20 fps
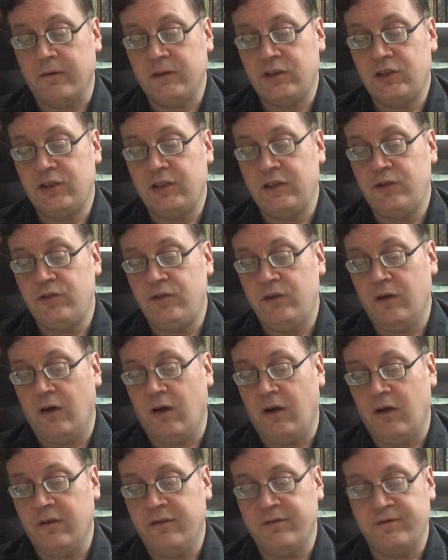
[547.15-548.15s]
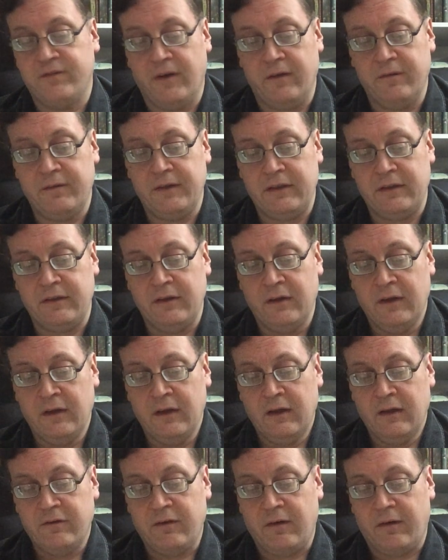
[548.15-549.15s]
which they drew all foaming
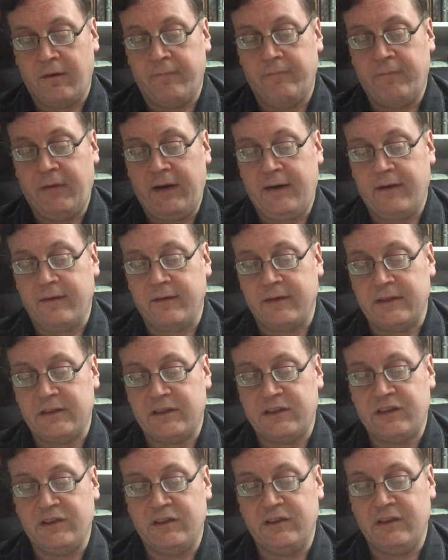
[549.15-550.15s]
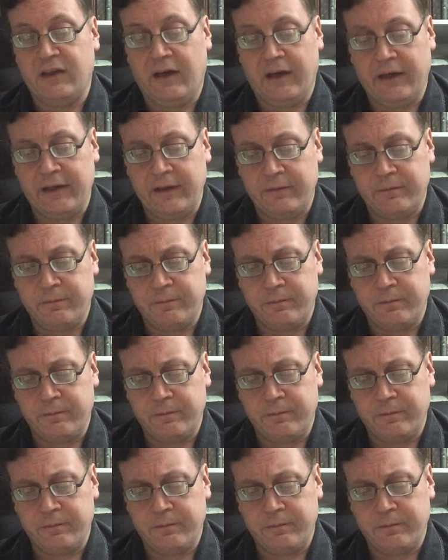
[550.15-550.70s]
from a barrel that stood nigh.